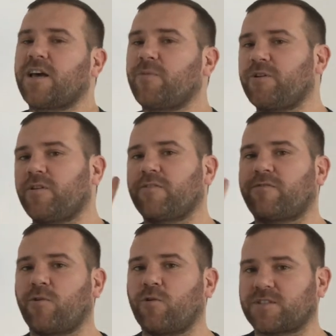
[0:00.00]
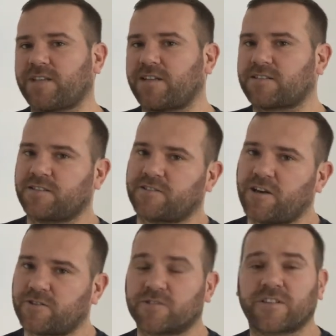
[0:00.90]
and we're doing four sets
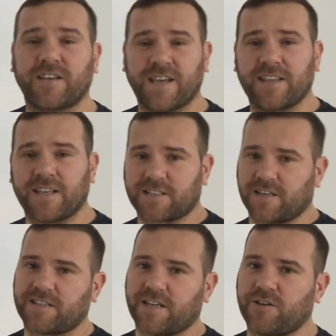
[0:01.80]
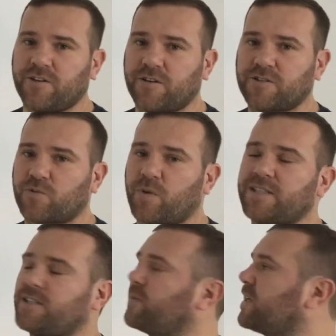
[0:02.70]
total. So again, that's gonna take you
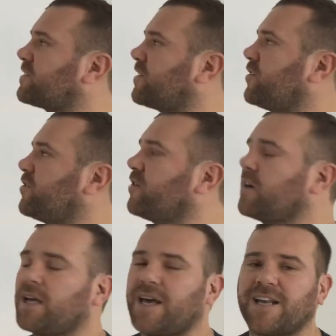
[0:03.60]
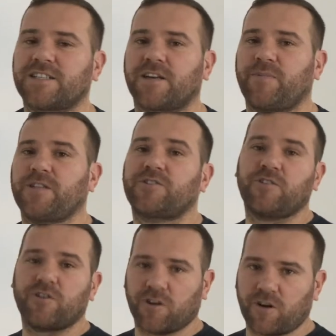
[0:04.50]
20 minutes to do, and it's gonna be
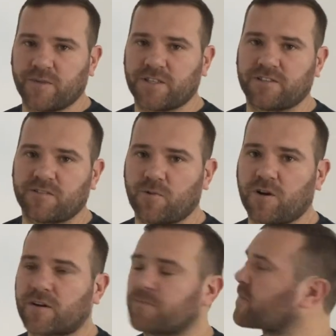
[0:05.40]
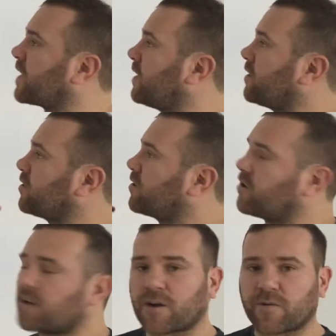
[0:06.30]
2 kilometers of work.
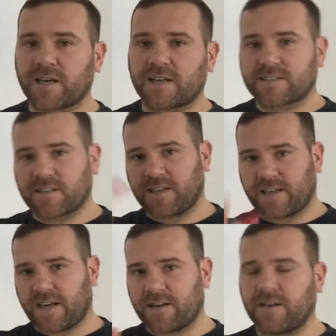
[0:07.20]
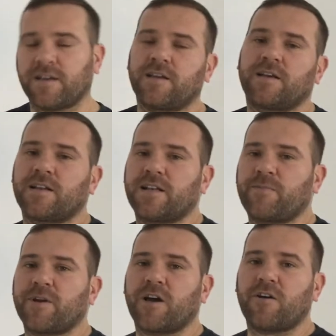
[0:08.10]
Good luck with that. Again, let
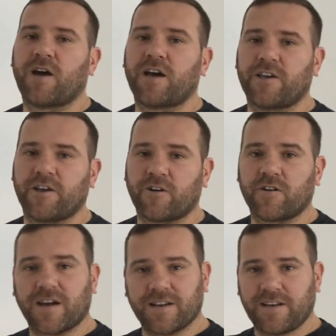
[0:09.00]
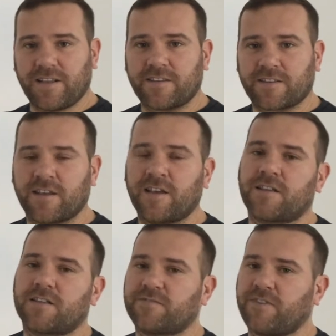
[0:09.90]
me know how you get on underneath
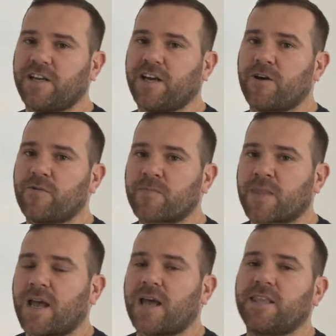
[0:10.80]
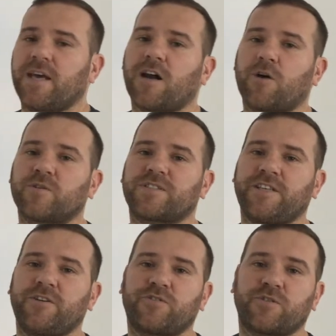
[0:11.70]
this video, and then I will see
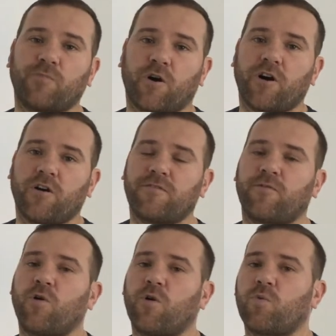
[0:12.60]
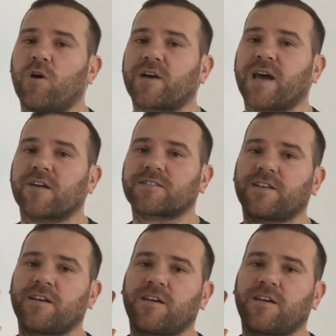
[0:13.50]
you tomorrow for workout